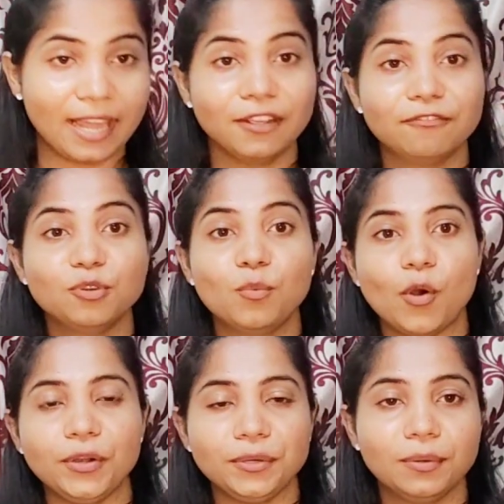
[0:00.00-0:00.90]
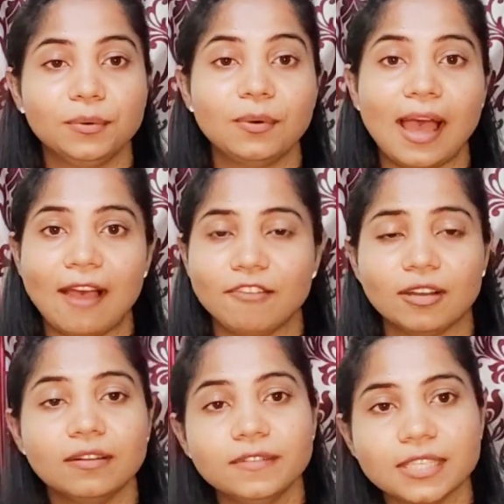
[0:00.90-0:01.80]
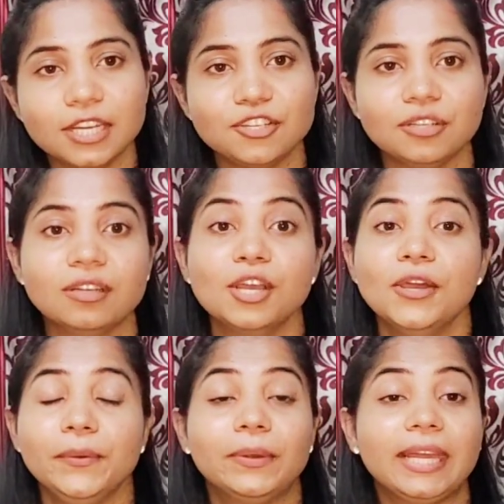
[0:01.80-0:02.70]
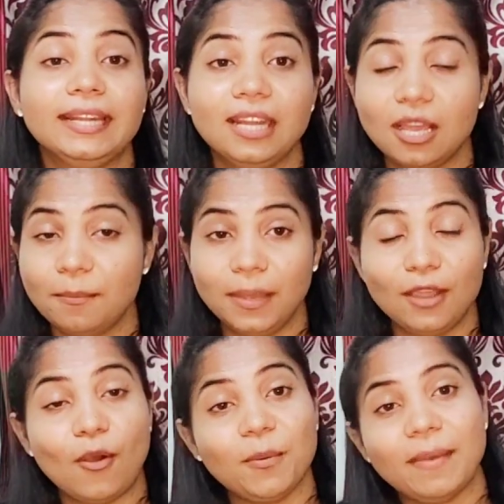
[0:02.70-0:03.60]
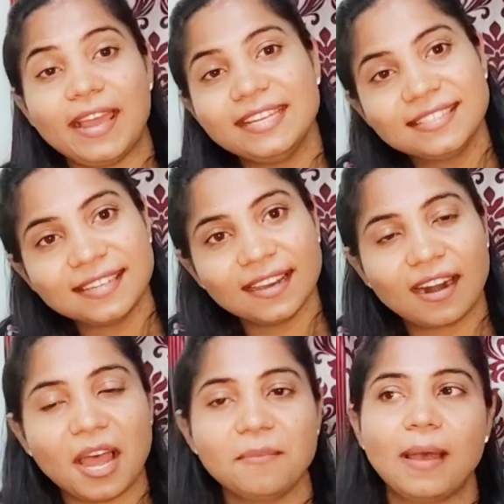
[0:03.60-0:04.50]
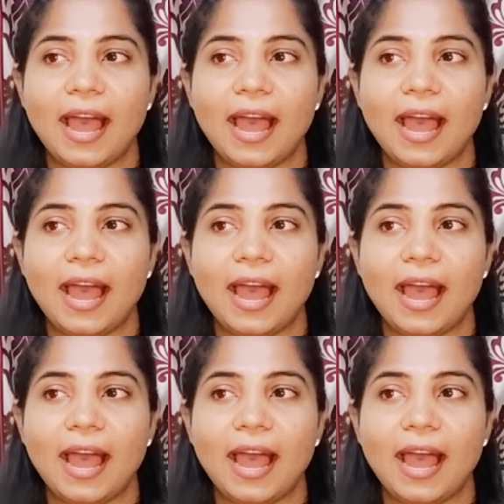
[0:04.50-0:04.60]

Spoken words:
And if you want to have a conversation, you can DM me on my Instagram.